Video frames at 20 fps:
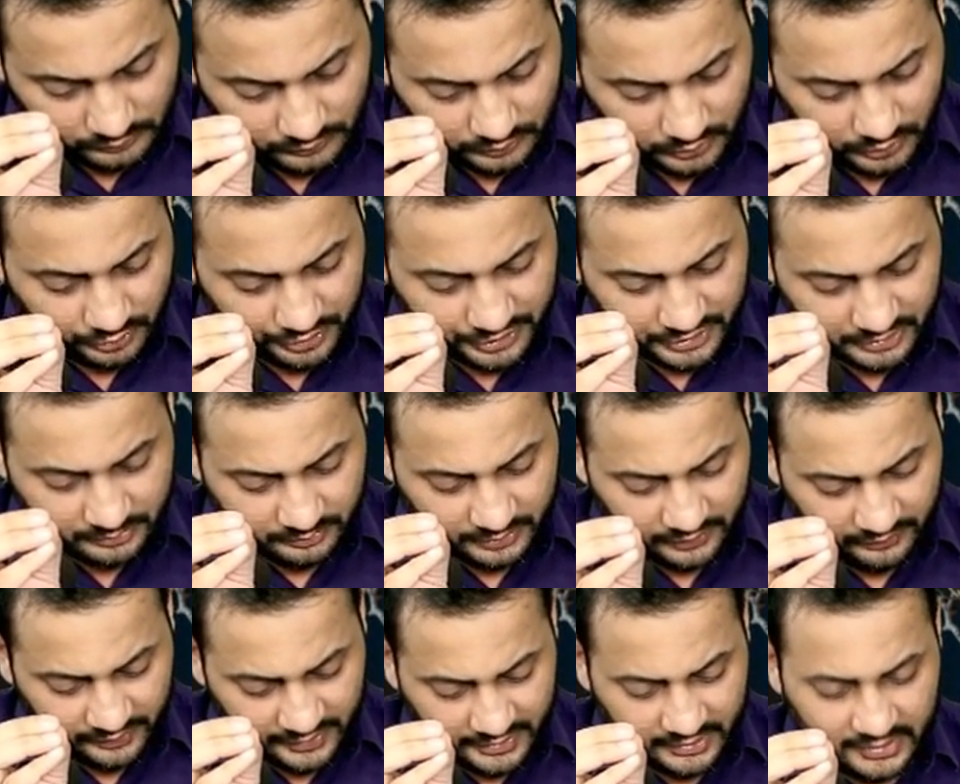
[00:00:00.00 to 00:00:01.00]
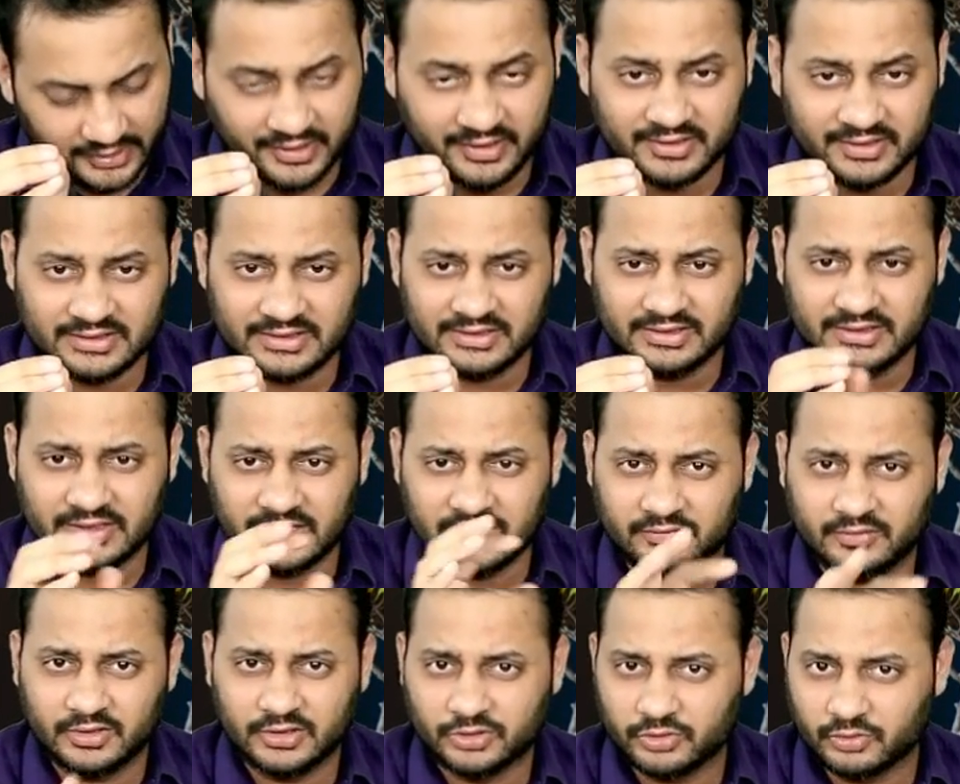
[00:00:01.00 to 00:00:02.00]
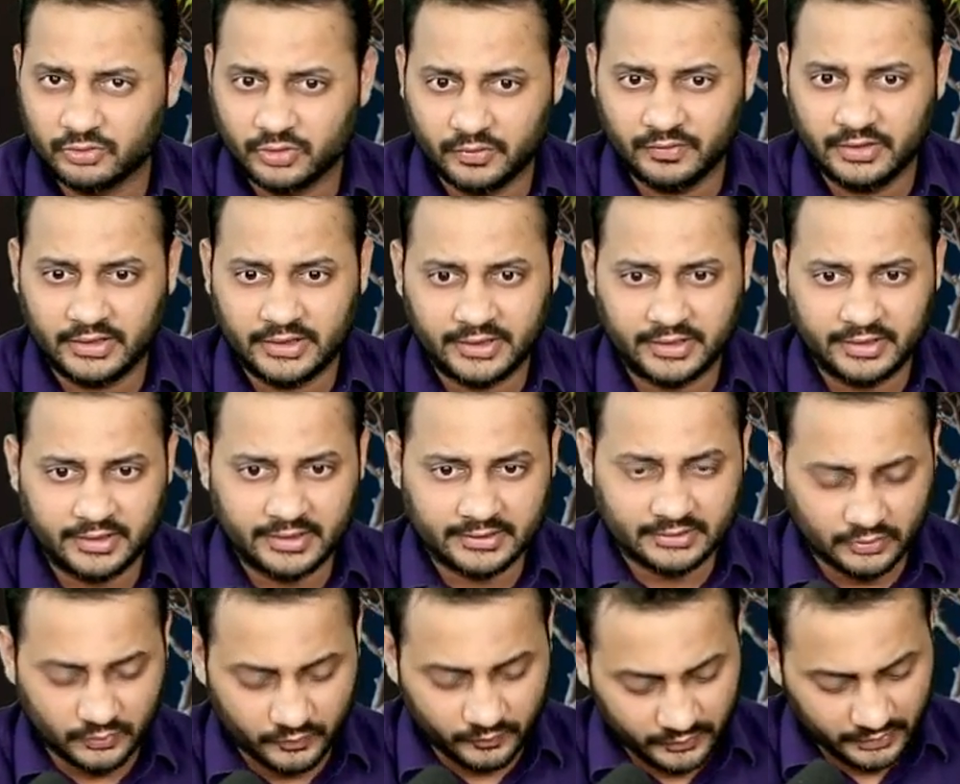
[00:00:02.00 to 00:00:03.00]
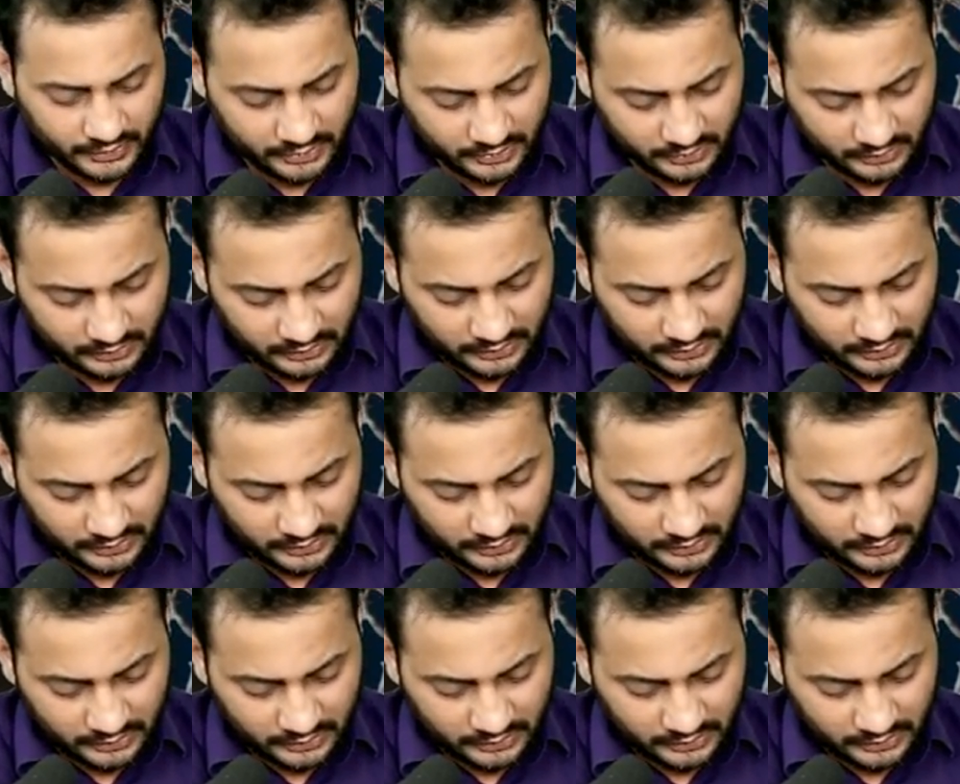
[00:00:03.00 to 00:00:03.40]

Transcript: Question number 29 is easier one, so you will take it as homework.